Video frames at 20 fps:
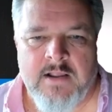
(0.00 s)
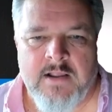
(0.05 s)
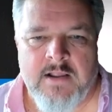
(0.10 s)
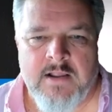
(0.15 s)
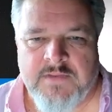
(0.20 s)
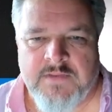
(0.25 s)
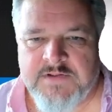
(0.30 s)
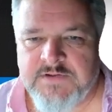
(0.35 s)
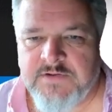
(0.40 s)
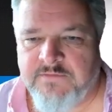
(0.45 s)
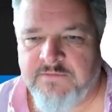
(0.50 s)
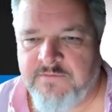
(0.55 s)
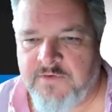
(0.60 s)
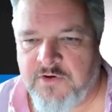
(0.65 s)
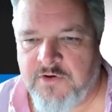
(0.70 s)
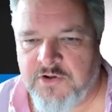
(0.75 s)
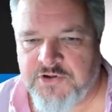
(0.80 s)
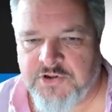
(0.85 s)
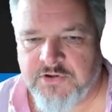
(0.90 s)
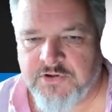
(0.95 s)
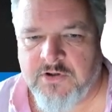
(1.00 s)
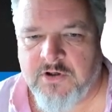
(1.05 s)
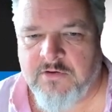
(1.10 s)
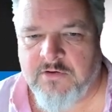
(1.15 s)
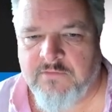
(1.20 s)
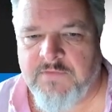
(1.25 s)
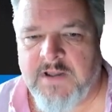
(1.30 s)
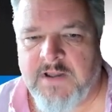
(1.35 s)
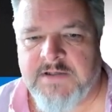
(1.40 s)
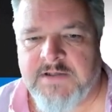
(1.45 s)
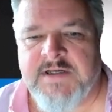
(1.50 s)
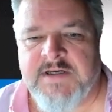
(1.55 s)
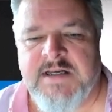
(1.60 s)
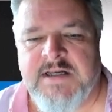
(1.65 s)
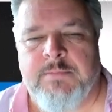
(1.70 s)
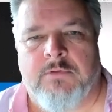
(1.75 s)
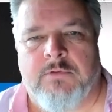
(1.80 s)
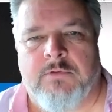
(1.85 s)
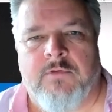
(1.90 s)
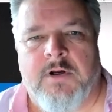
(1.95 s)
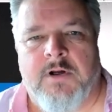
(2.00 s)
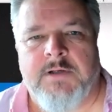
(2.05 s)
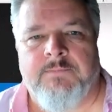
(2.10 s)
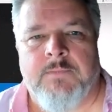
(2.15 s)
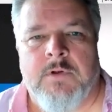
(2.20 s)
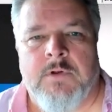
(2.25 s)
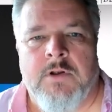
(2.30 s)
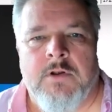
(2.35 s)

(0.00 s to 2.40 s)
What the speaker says: this is a version of that table, right?